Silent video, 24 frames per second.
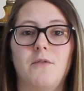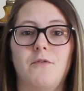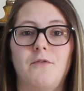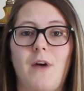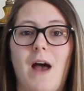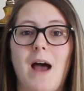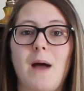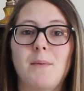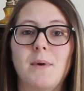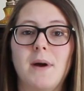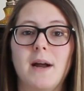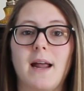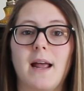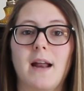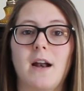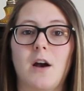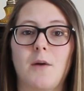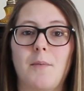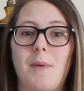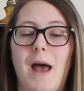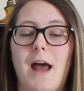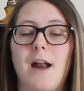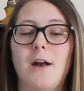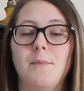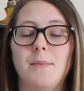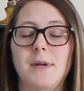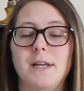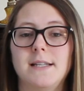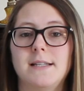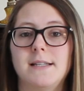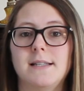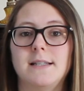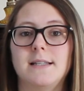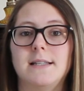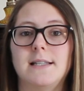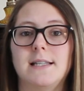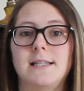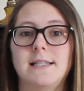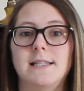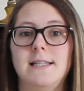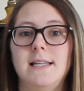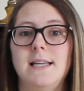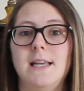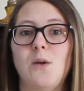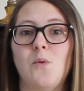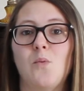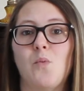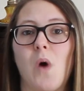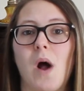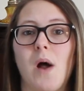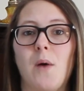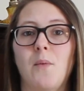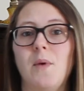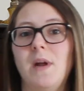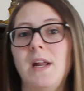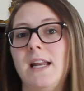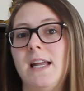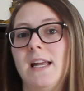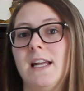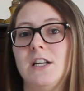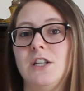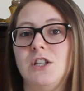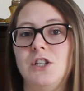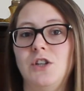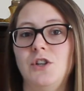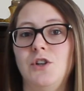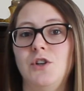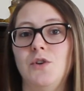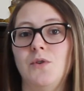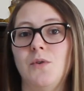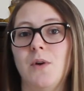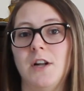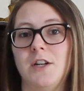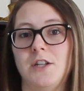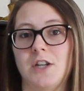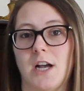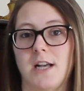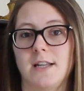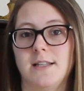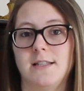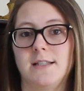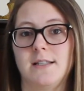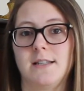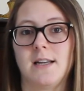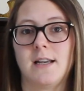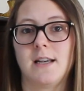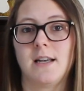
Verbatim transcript: fabric and our pattern pieces to see what we need to adjust.